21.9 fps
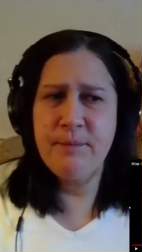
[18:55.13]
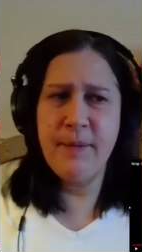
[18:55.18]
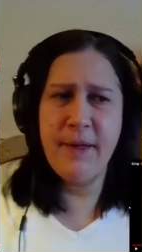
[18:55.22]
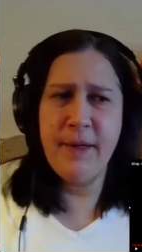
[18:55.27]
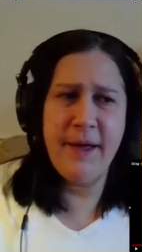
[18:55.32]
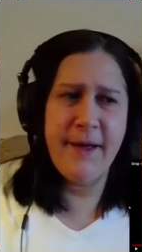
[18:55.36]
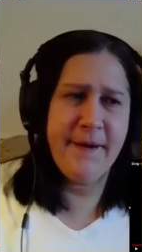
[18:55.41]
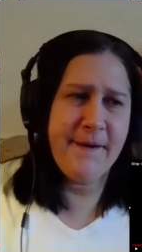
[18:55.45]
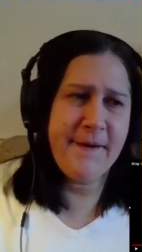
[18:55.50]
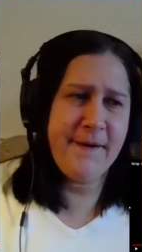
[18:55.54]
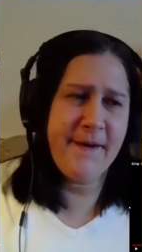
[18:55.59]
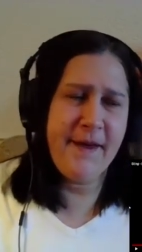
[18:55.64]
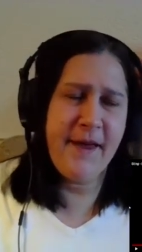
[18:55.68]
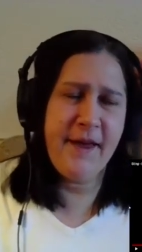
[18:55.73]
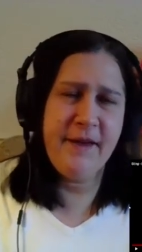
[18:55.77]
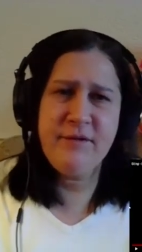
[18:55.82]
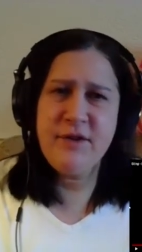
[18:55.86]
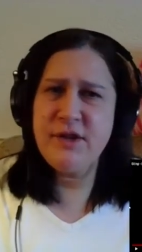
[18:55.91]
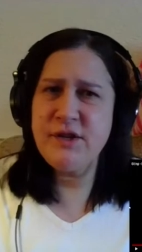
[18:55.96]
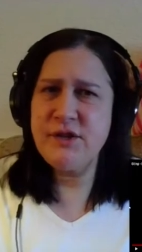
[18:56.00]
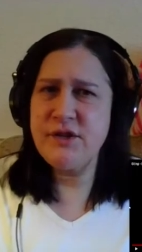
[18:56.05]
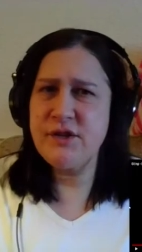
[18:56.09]
Uh, and
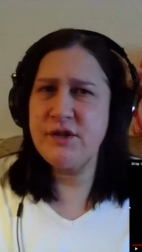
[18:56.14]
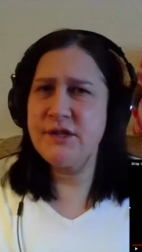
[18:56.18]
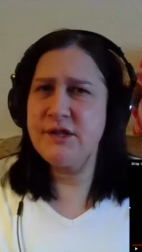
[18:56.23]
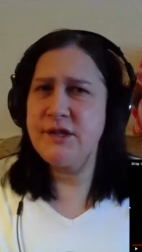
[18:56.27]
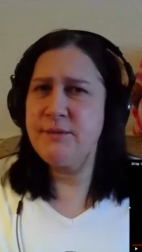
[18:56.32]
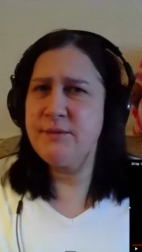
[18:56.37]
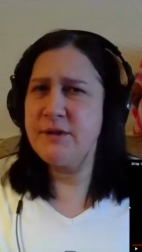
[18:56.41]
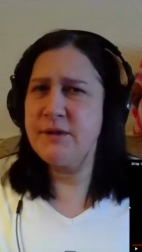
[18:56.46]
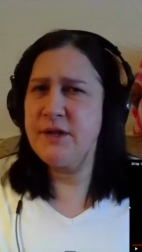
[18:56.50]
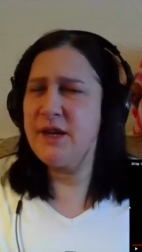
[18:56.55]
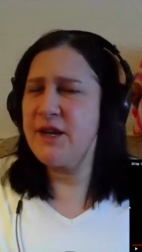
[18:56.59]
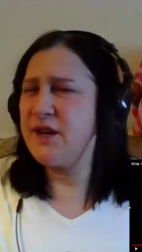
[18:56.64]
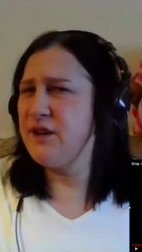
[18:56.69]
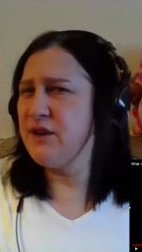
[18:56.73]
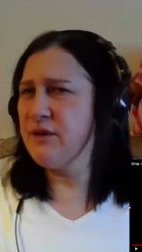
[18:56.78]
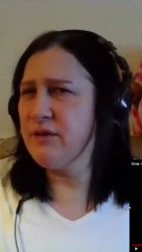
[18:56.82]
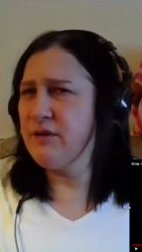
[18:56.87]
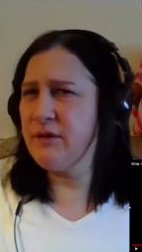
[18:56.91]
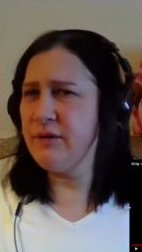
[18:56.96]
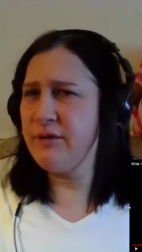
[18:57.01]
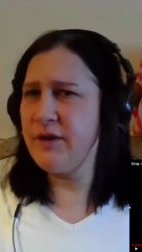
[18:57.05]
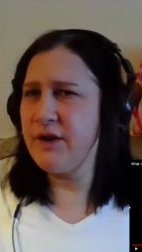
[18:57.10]
this just seems like
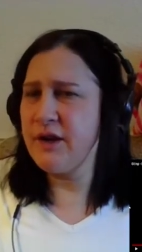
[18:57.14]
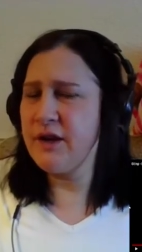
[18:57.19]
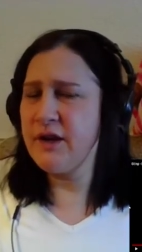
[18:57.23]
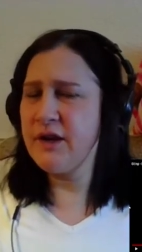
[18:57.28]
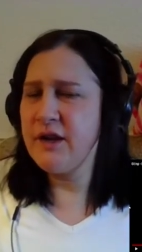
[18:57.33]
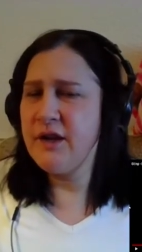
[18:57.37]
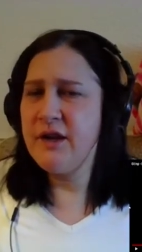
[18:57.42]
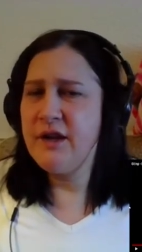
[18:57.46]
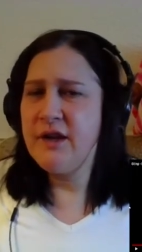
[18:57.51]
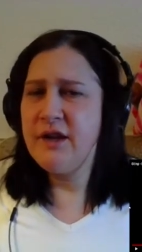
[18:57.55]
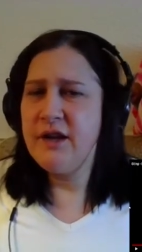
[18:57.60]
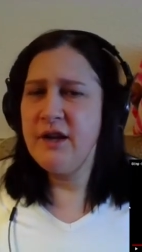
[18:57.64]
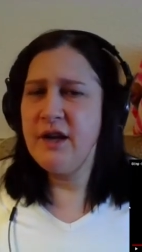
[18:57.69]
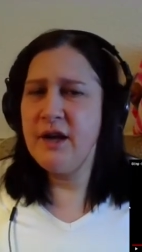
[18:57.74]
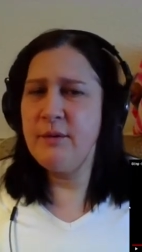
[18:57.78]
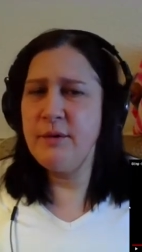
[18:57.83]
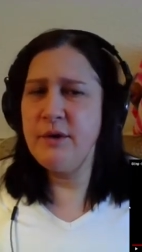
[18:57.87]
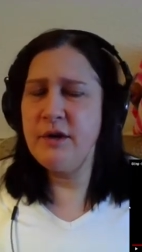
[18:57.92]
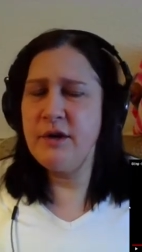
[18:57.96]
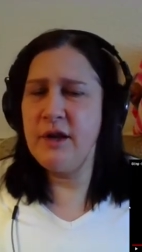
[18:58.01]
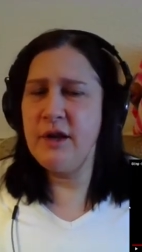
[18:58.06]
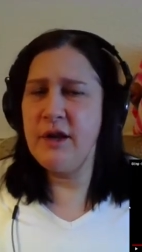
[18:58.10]
another thing. I
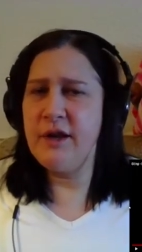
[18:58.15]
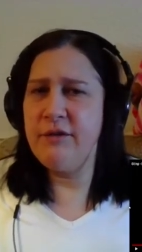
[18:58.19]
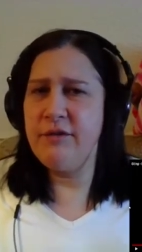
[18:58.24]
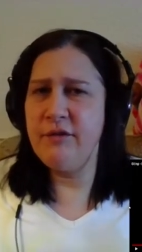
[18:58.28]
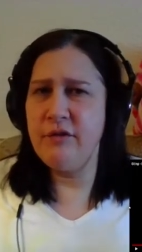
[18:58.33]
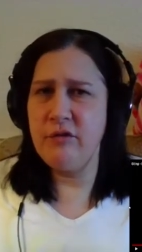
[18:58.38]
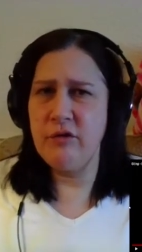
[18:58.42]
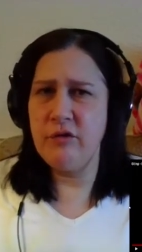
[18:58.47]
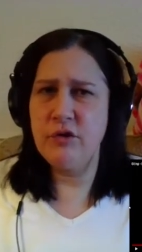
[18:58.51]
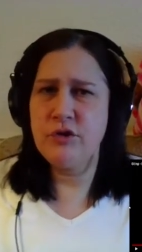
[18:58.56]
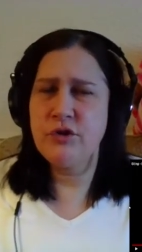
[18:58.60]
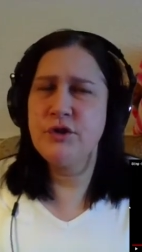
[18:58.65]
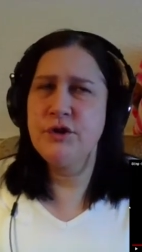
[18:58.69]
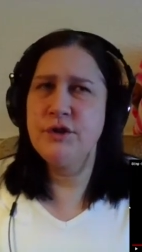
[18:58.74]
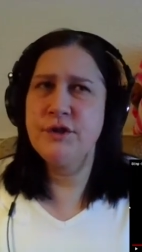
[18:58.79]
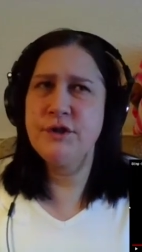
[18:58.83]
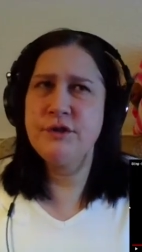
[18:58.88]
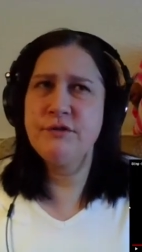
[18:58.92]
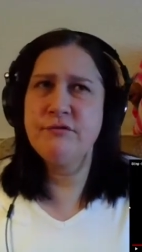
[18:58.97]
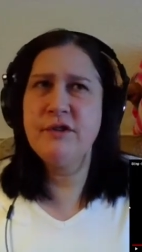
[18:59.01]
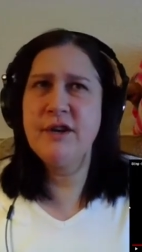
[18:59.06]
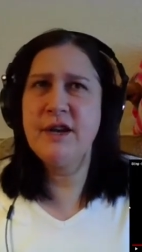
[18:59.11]
mean, if the
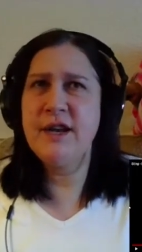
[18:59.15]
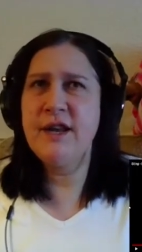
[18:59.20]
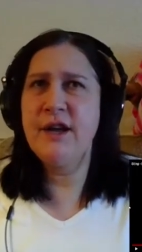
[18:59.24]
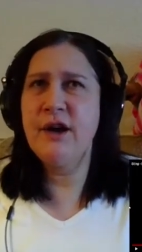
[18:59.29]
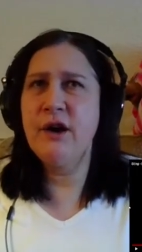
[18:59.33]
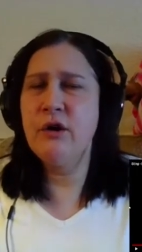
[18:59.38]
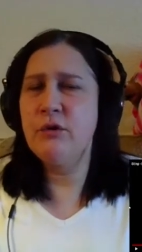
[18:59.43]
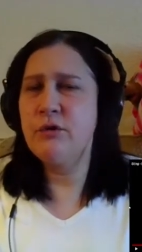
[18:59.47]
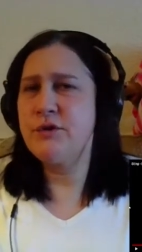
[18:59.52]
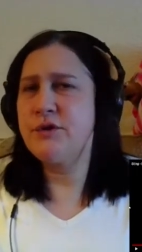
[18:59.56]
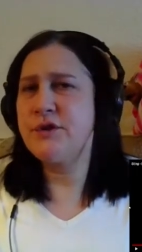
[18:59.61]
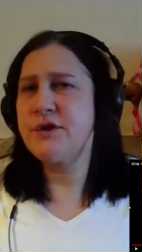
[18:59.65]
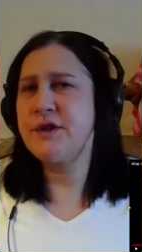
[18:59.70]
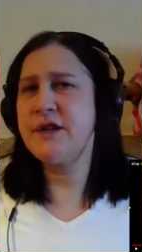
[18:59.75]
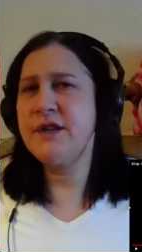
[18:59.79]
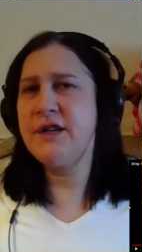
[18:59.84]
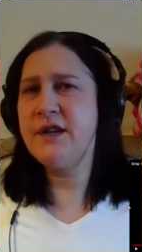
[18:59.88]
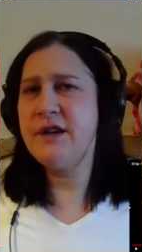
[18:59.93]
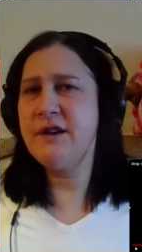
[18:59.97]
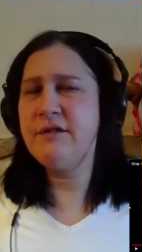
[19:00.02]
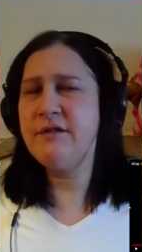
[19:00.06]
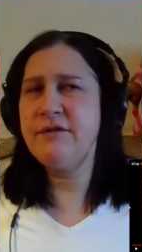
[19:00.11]
Russians really hold
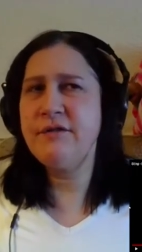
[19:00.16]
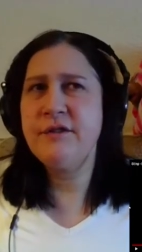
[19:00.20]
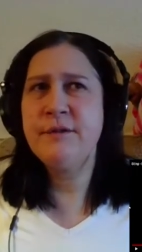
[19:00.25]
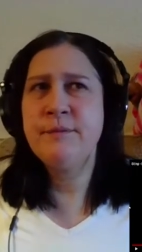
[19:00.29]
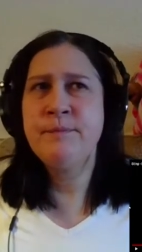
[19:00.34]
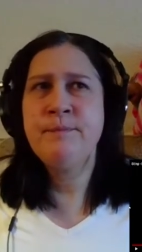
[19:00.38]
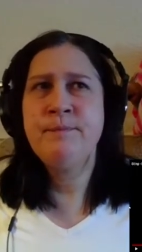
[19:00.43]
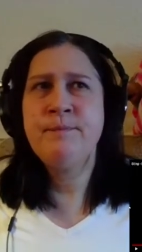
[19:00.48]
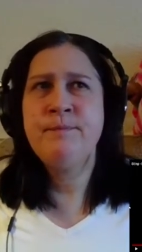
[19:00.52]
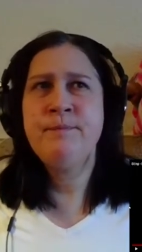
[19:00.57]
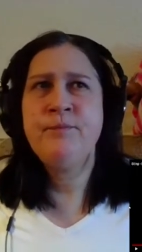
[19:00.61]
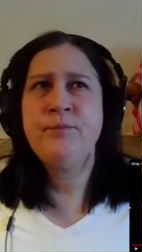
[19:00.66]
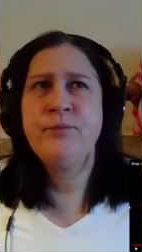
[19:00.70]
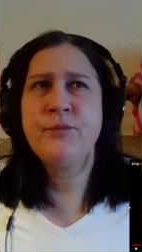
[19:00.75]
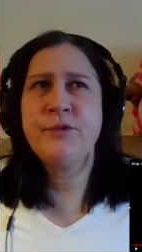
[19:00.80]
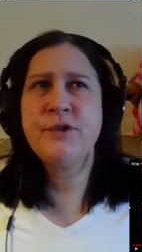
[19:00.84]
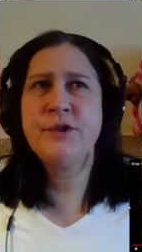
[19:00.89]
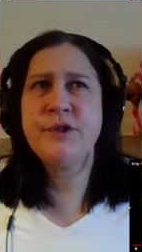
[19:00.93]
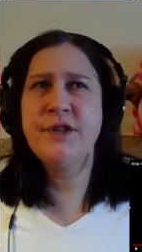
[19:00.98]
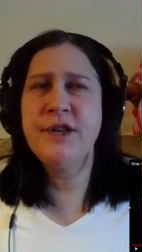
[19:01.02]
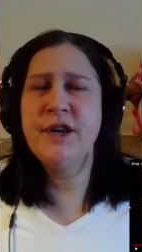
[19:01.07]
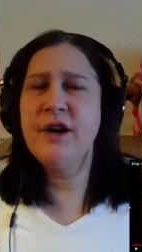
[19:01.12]
Kiev
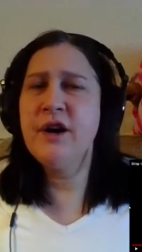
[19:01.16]
to their